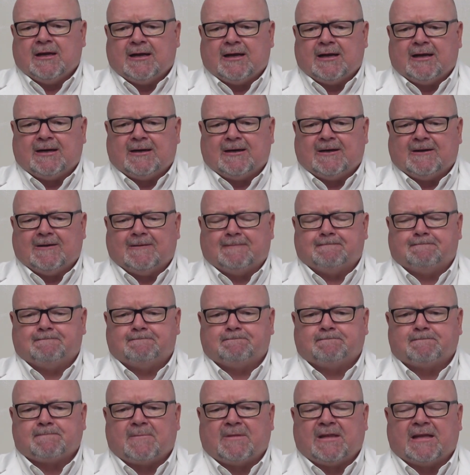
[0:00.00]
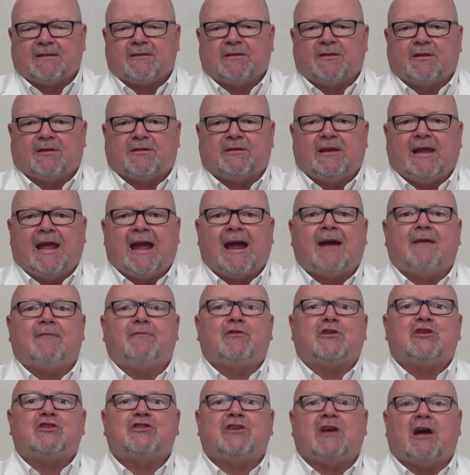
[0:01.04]
That the
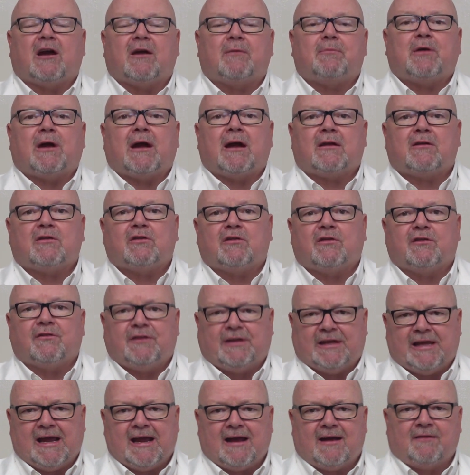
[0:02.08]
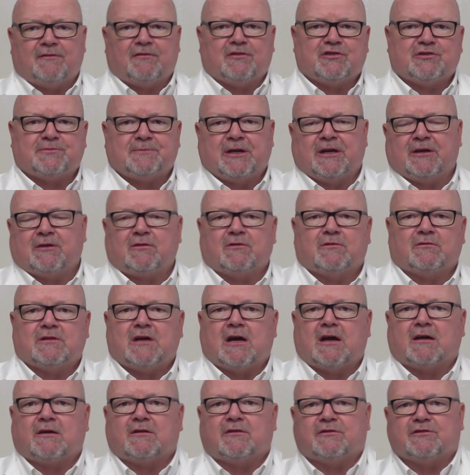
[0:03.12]
average chiropractor or the average medical
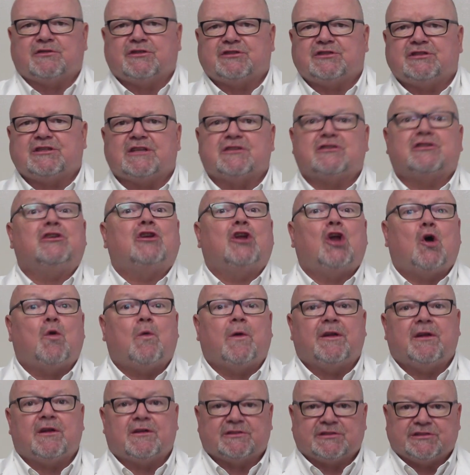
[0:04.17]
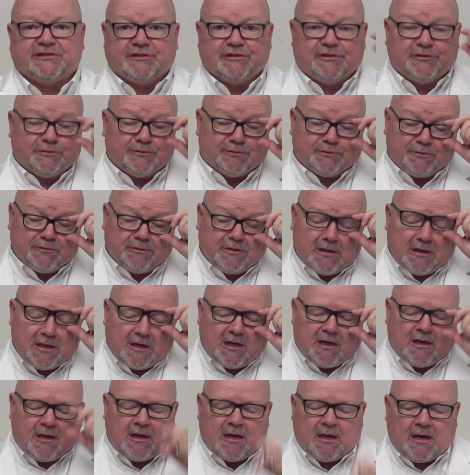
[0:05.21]
doctor just doesn't know and doesn't do.
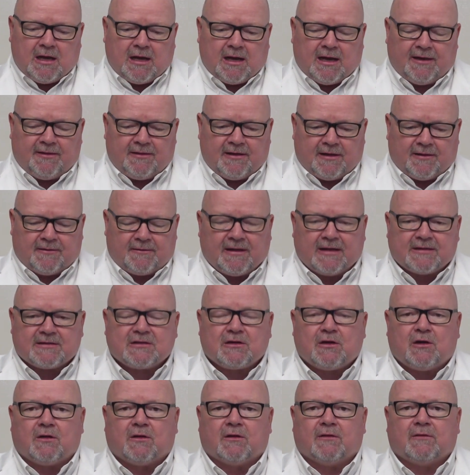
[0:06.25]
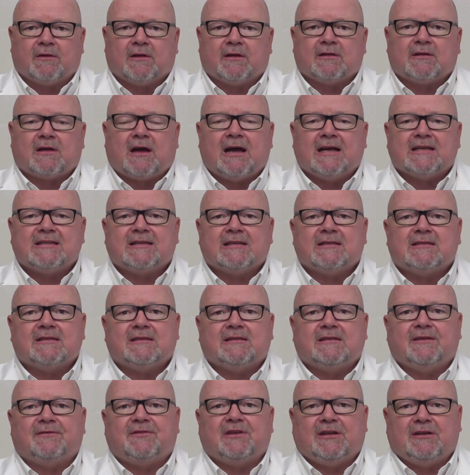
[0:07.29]
And then that's called the high
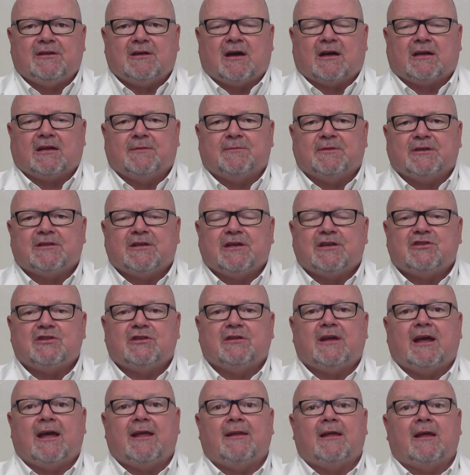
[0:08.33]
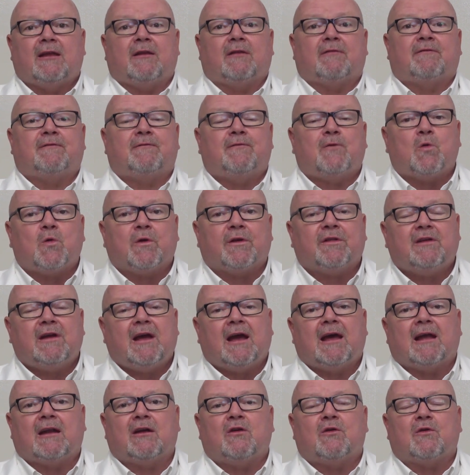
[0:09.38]
sensitivity documentation. And then the fourth
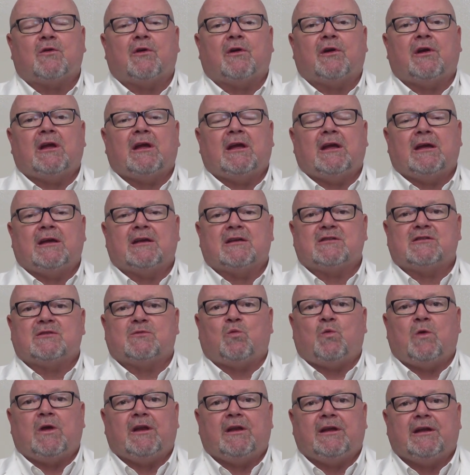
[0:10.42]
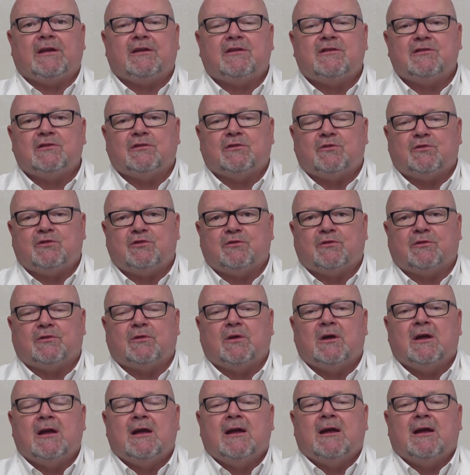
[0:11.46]
category is willing to do